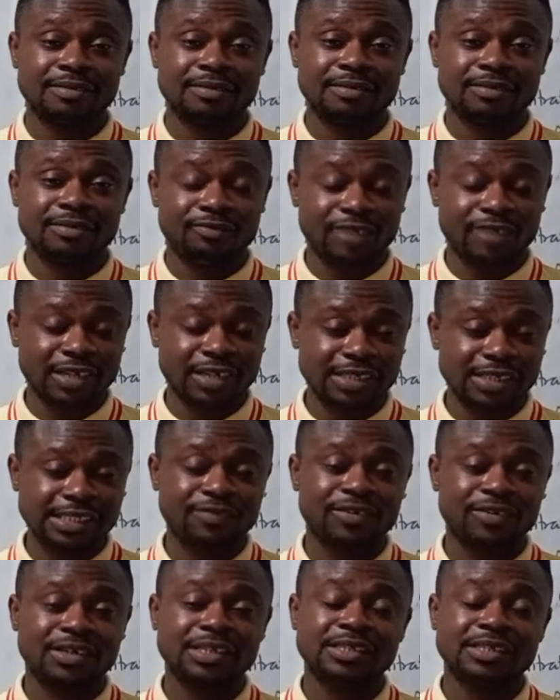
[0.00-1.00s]
Register
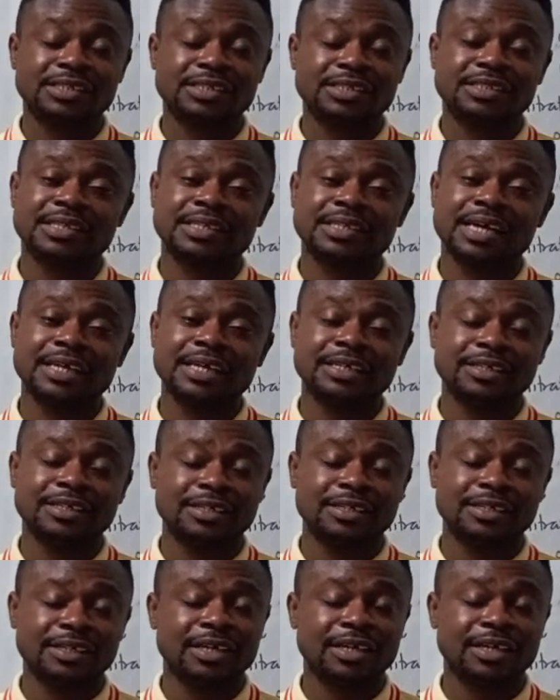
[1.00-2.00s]
for this, and
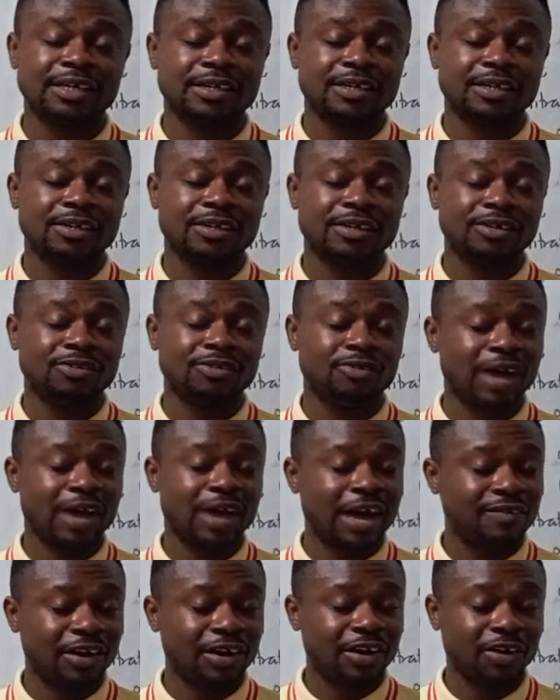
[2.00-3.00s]
you will have
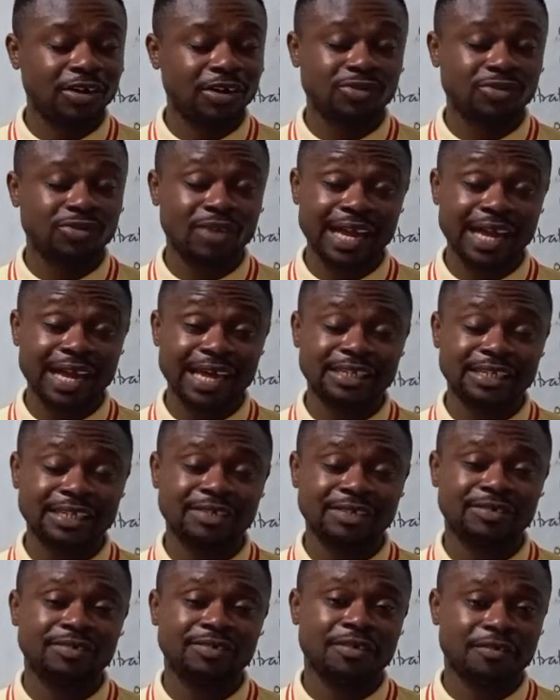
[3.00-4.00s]
a lot to learn
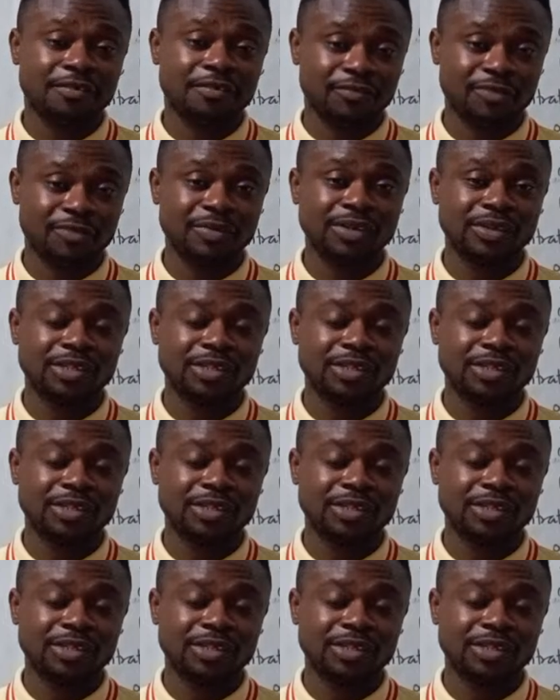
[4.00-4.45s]
from it.